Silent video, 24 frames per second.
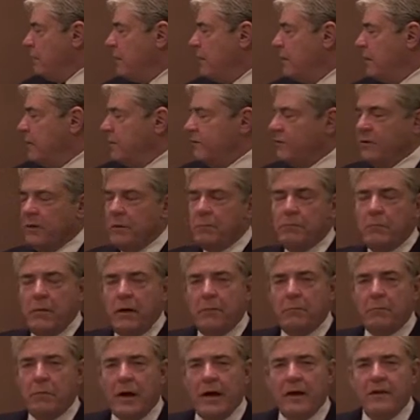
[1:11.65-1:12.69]
but it shouldn't
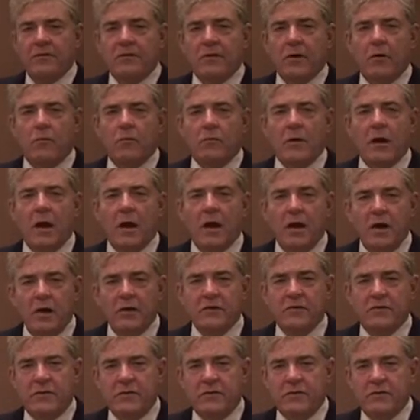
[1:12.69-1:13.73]
be based on
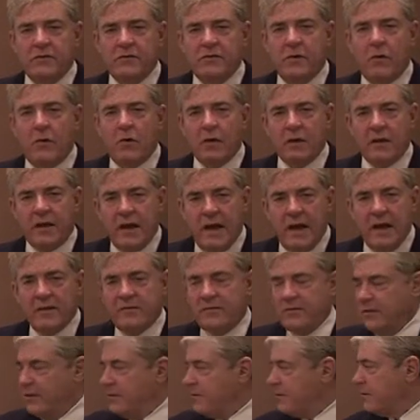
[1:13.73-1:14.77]
hunches or
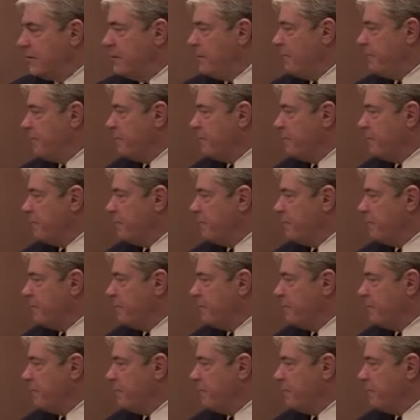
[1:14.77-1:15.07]
guesses.